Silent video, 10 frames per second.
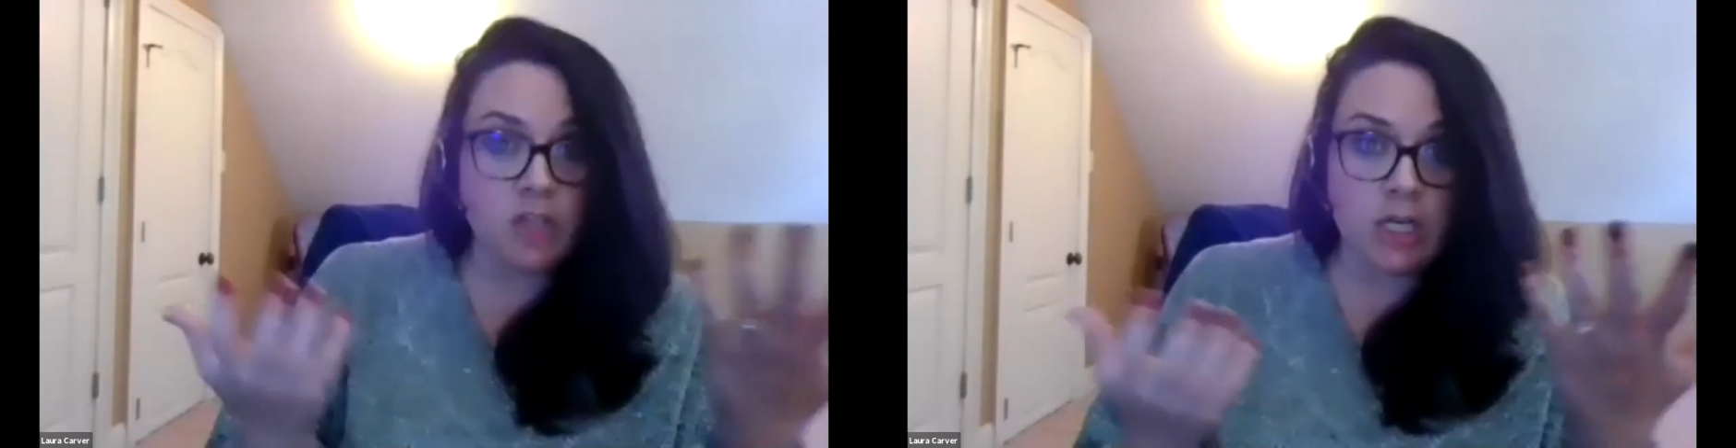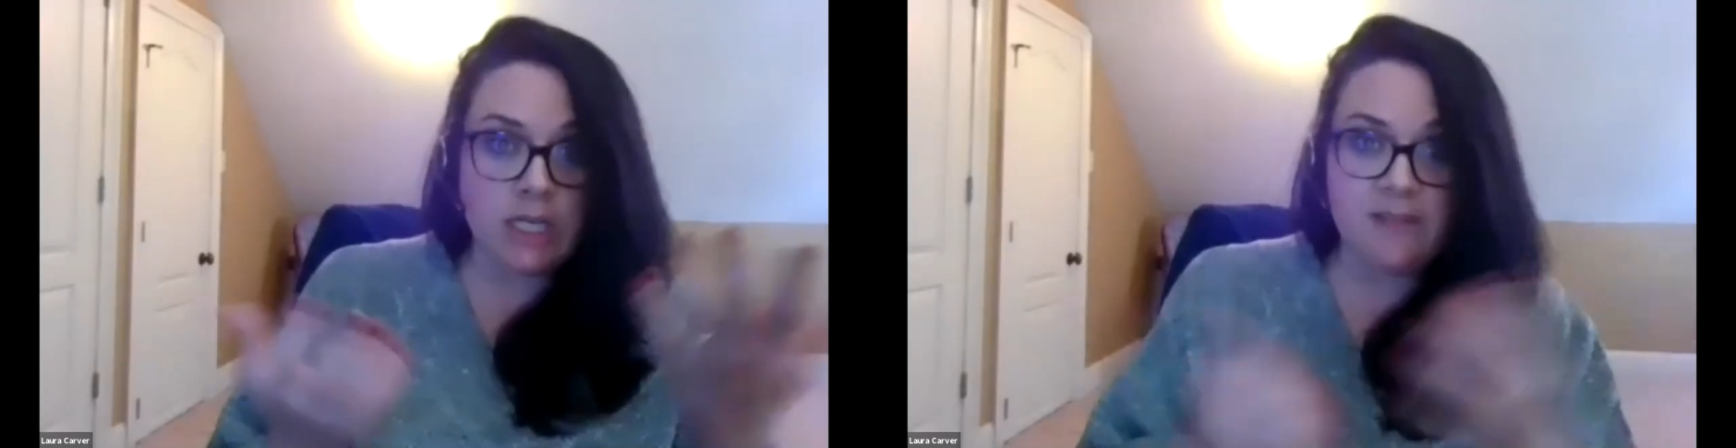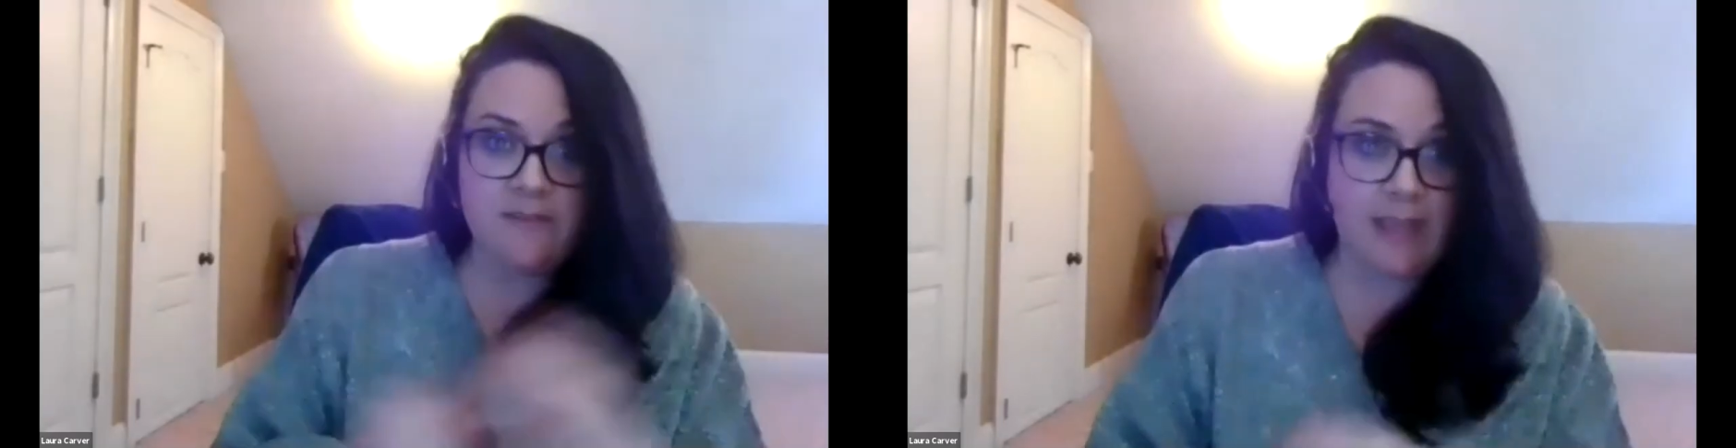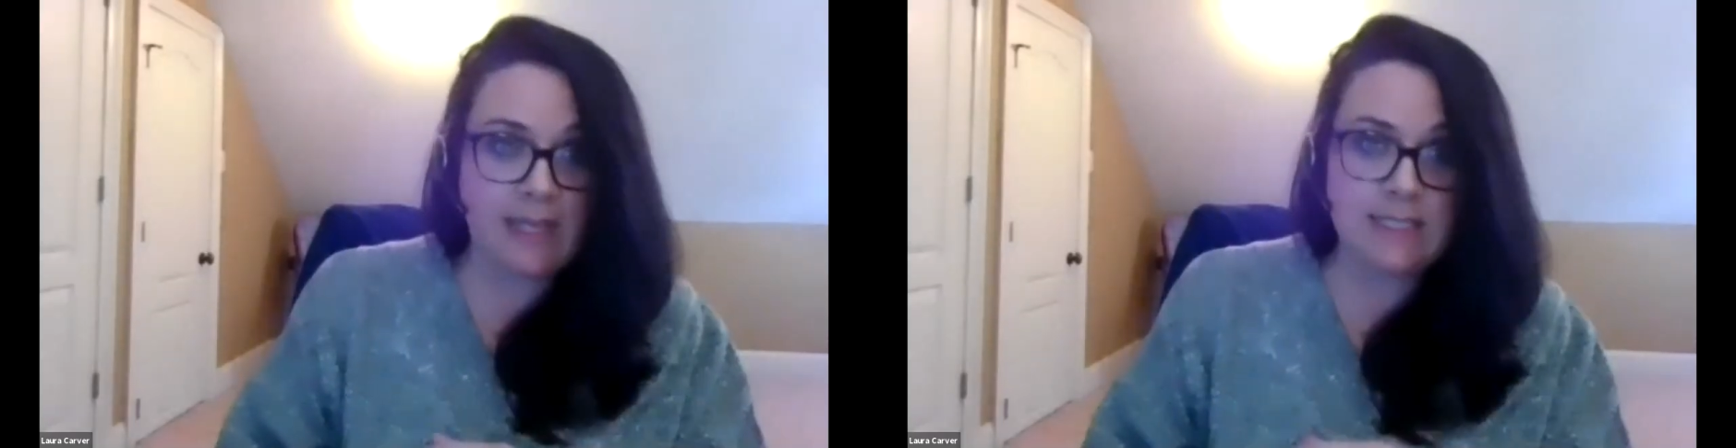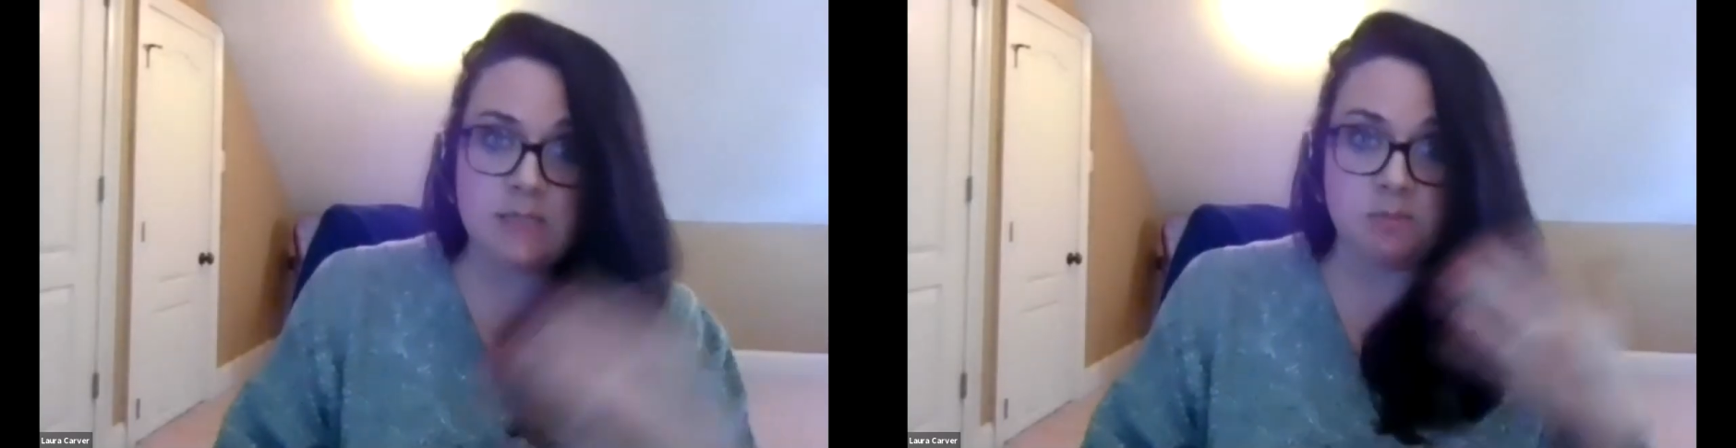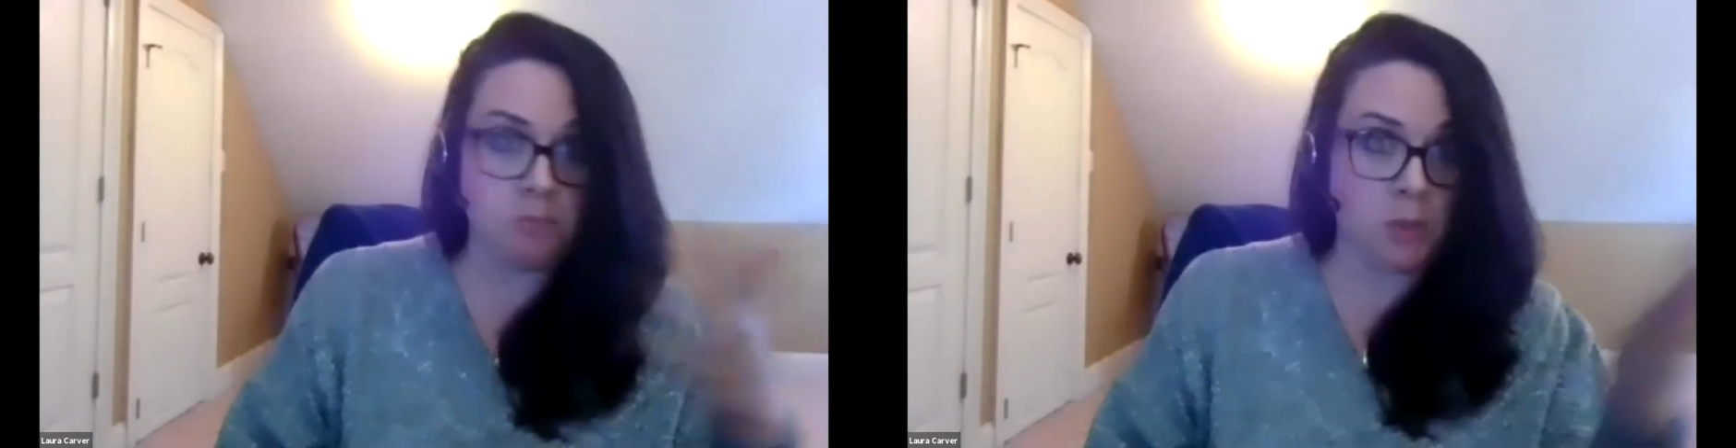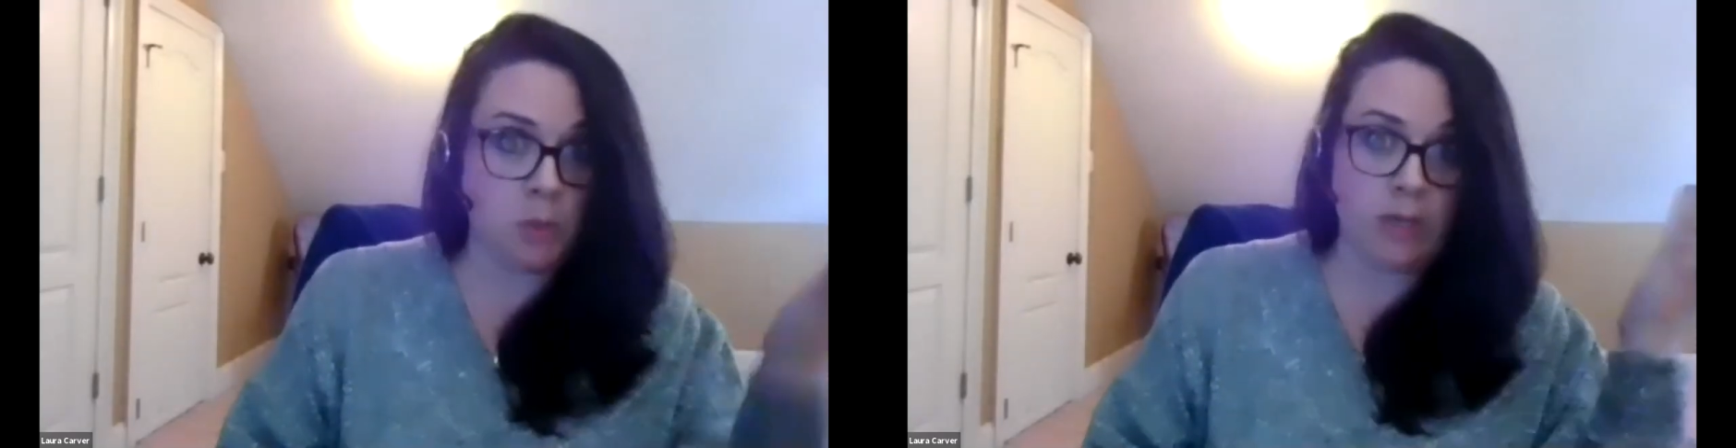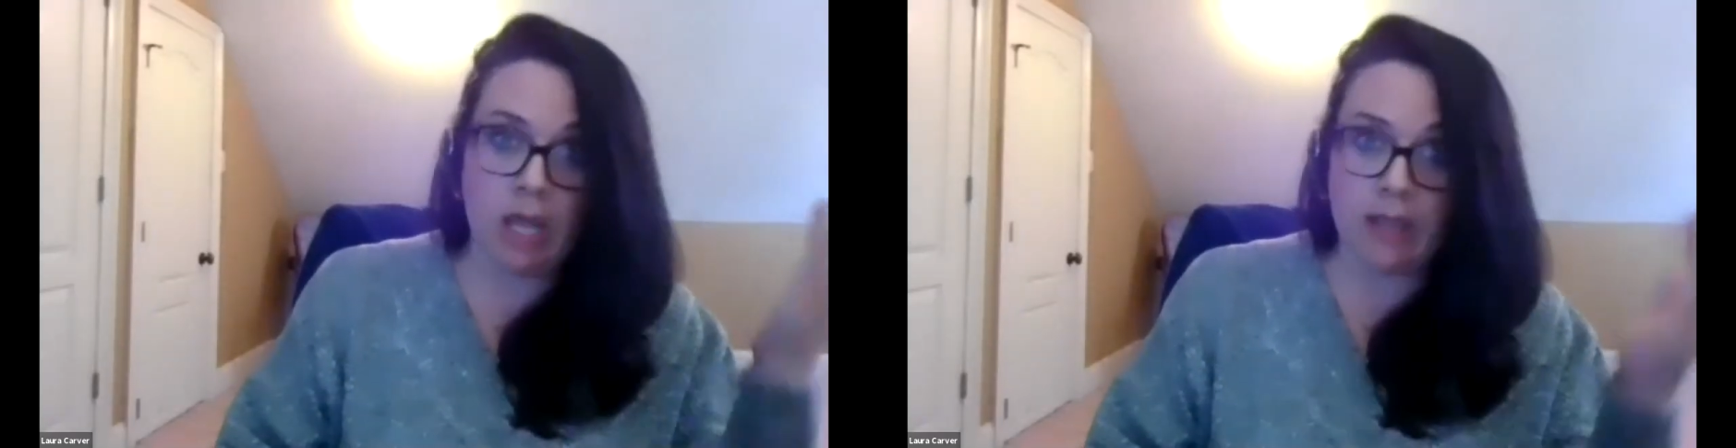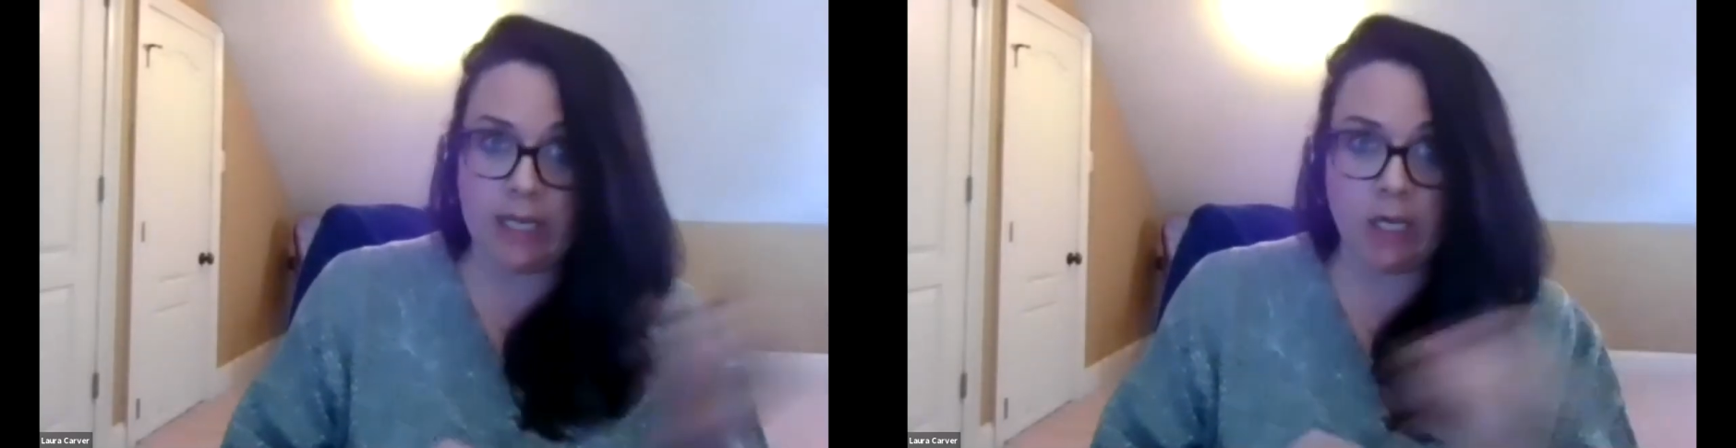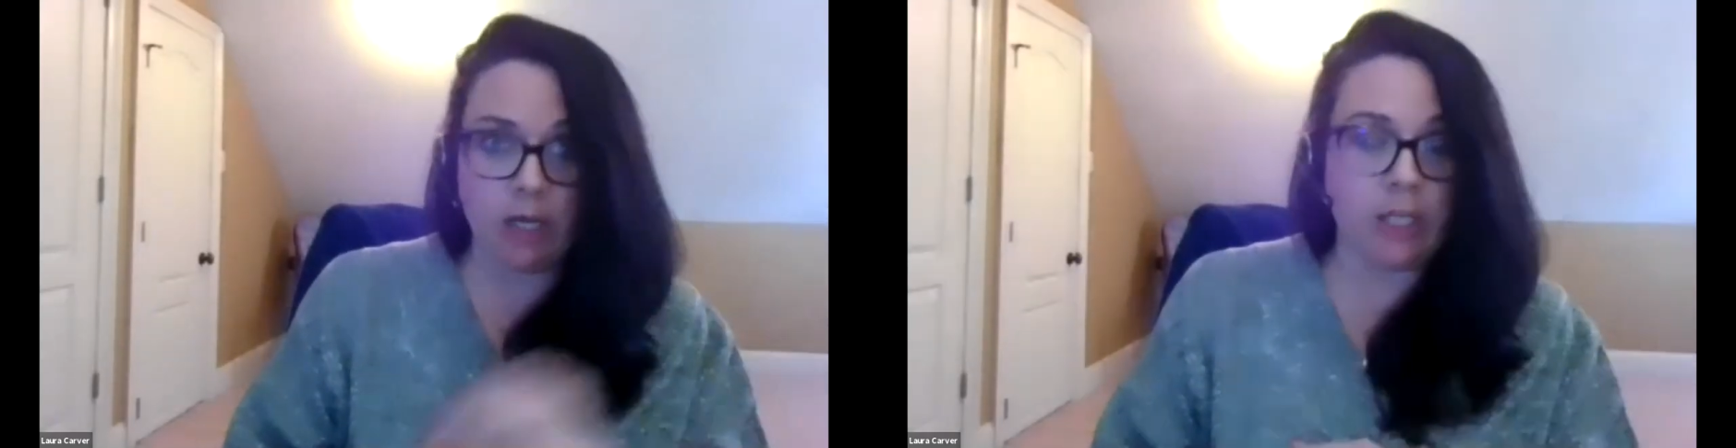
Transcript: you're on the fence, put one on there.